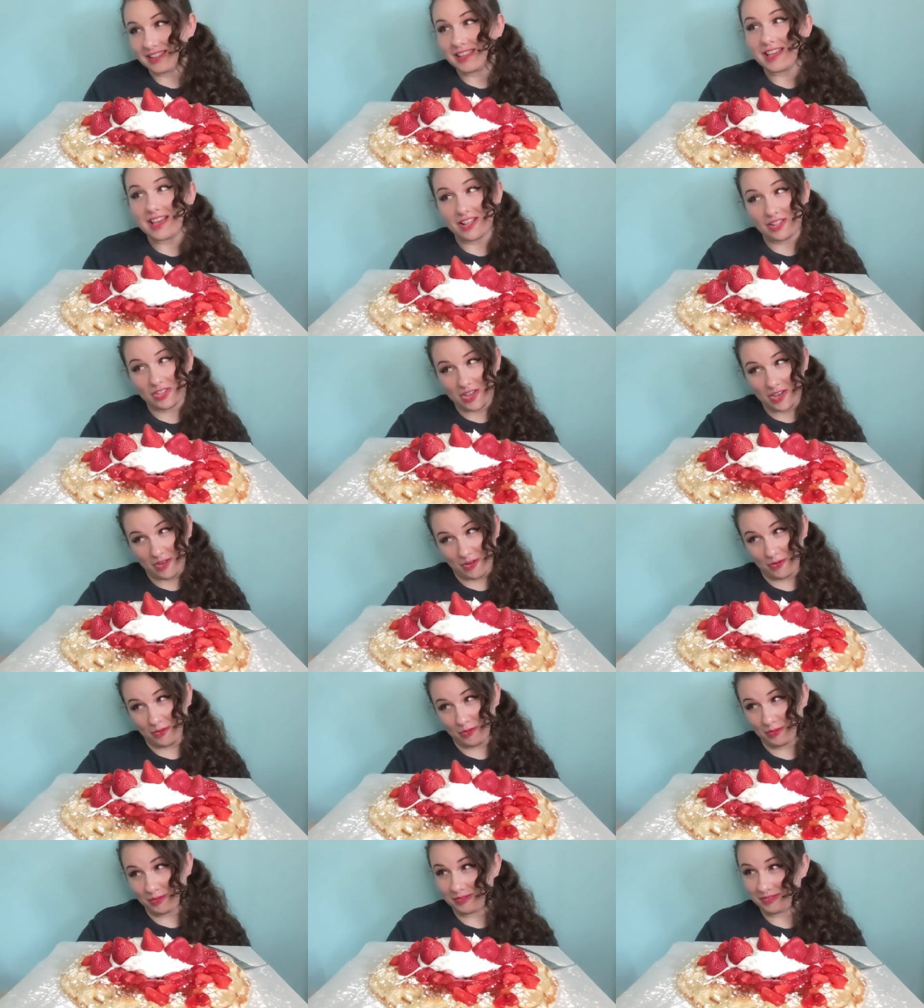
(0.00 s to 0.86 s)

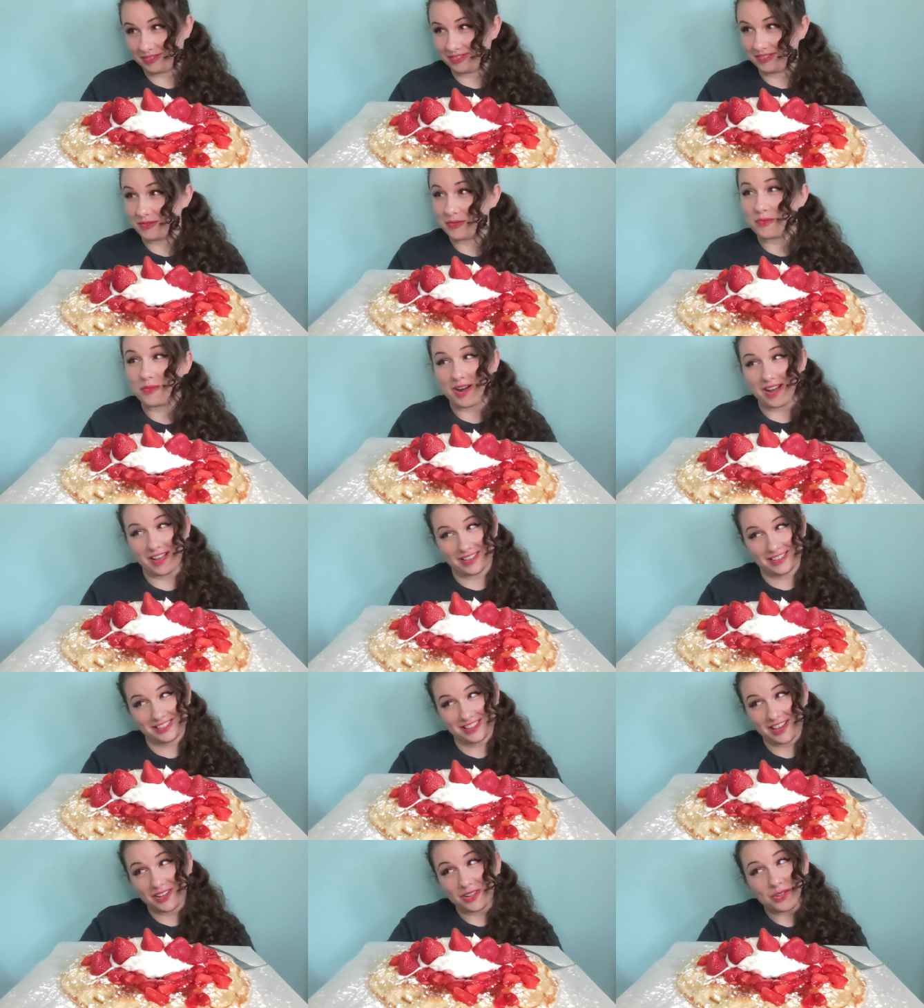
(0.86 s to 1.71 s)
Hello. Why
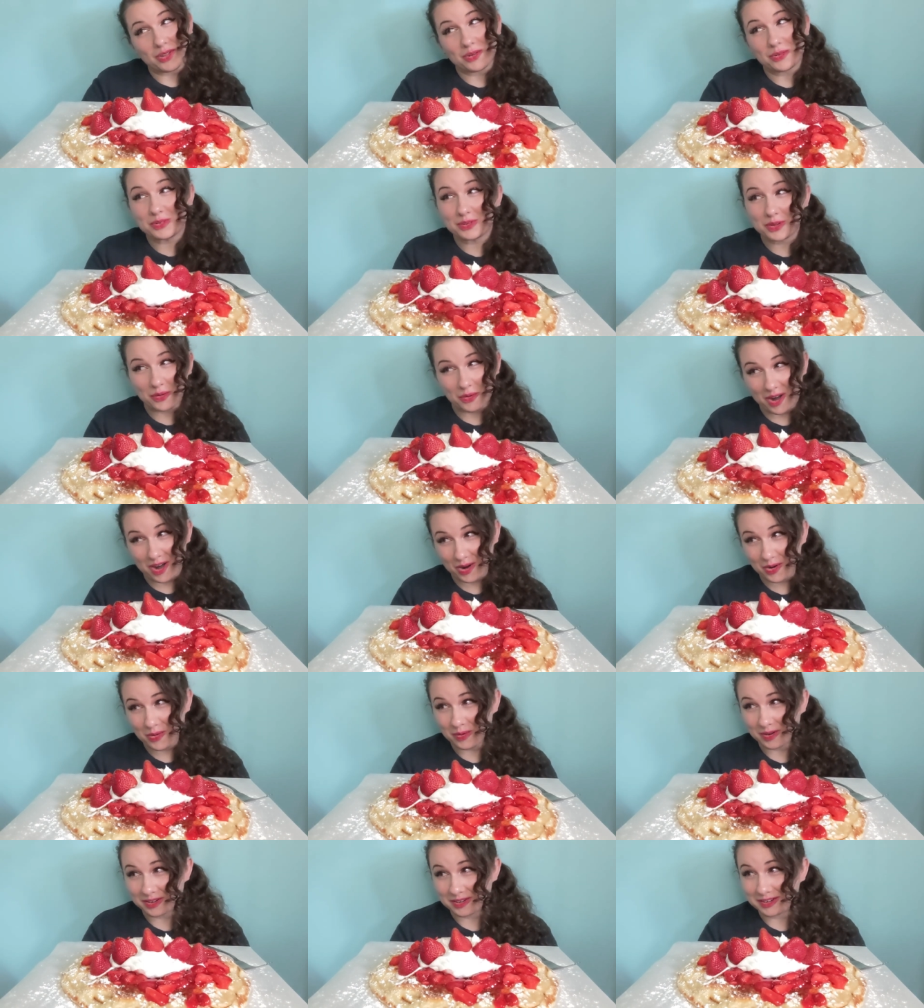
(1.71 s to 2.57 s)
is hello so
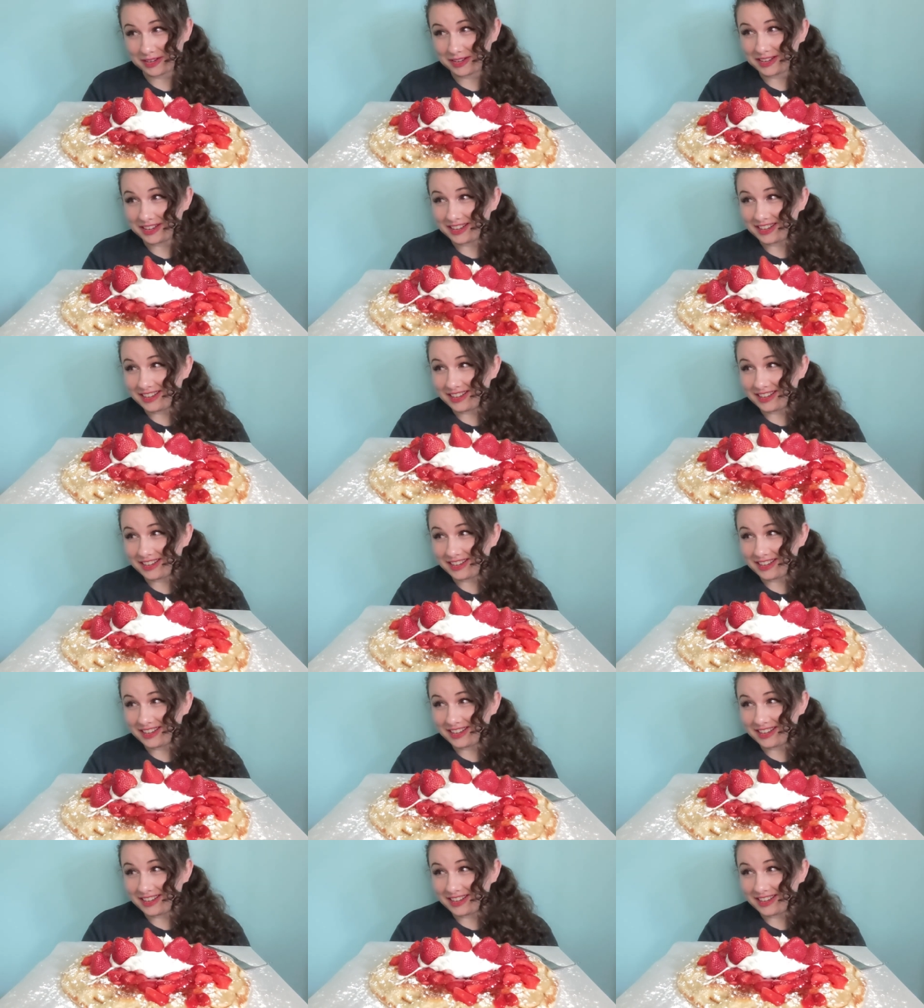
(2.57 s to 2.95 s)
awkward?